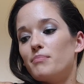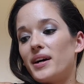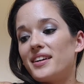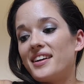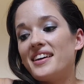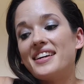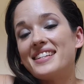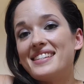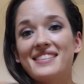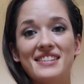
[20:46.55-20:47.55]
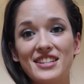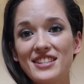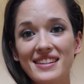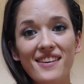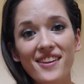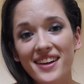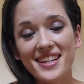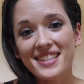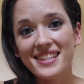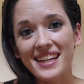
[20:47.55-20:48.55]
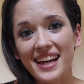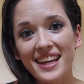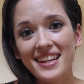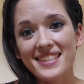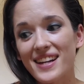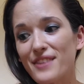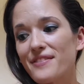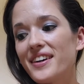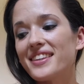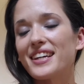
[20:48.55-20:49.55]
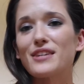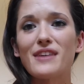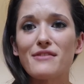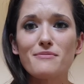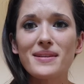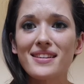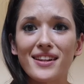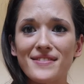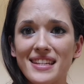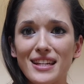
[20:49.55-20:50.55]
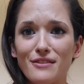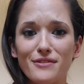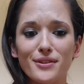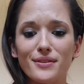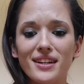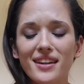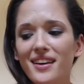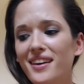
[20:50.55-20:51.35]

But just in all honesty, dieting's not fun. Like everybody loves eating food.